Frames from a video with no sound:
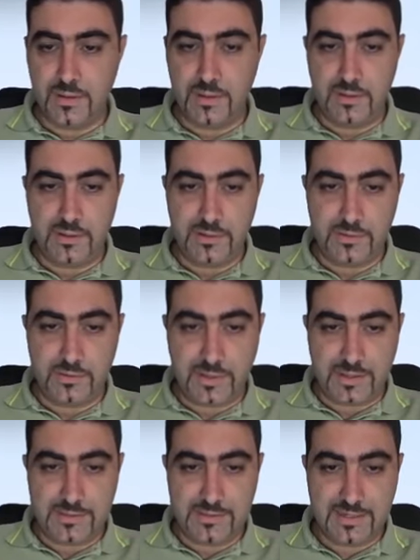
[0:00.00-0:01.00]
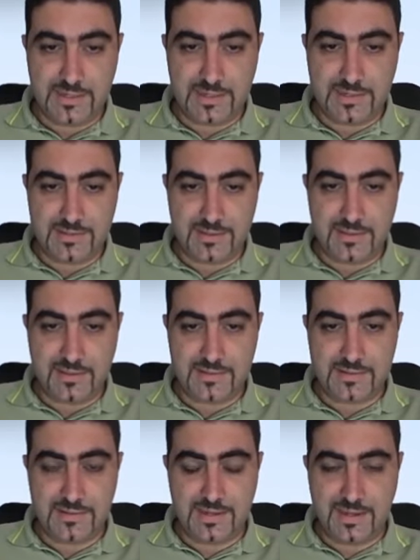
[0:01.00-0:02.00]
You need to unselect
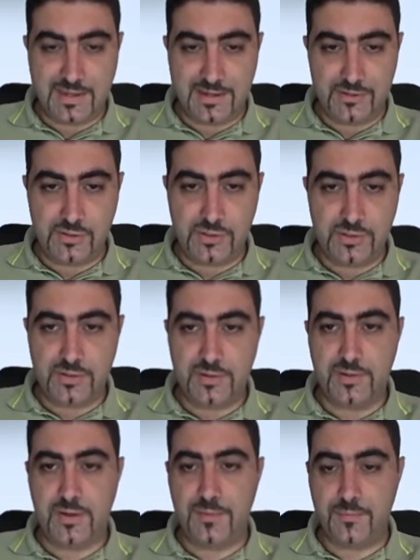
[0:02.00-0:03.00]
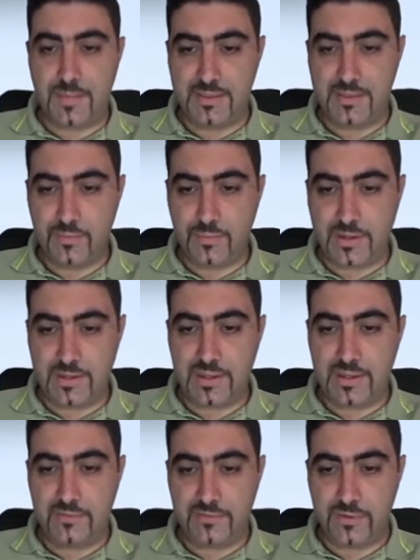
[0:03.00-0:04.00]
this edge. By the way,
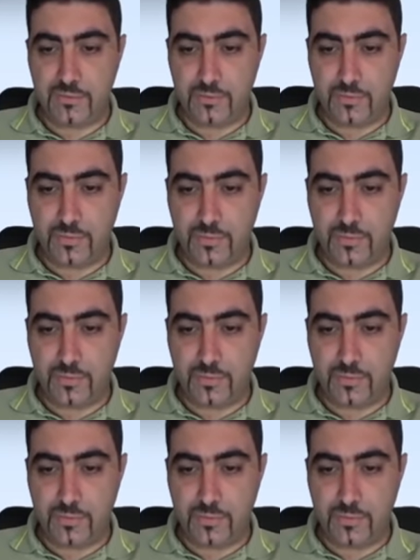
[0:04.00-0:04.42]
if you